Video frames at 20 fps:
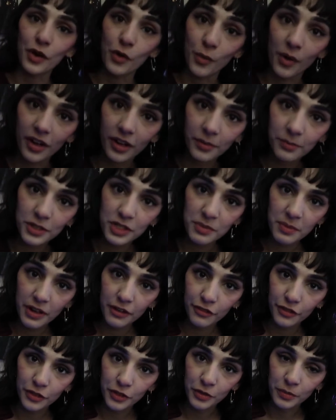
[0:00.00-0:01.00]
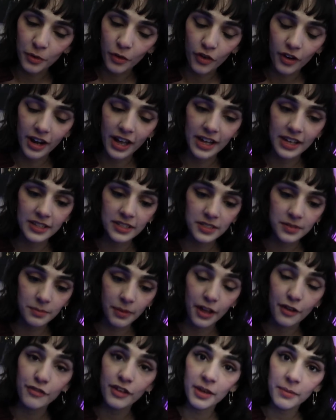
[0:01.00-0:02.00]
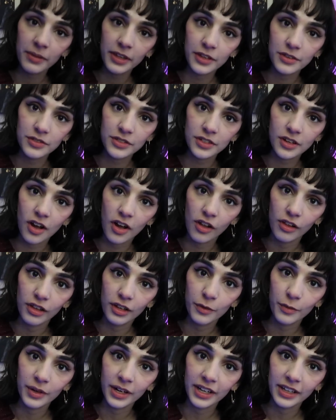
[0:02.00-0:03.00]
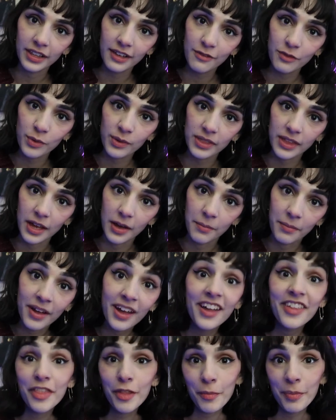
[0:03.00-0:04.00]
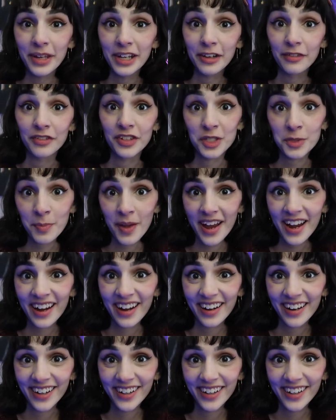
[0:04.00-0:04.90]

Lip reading: welcome to my room, or as my family used to call it when I lived with them, the pit of despair.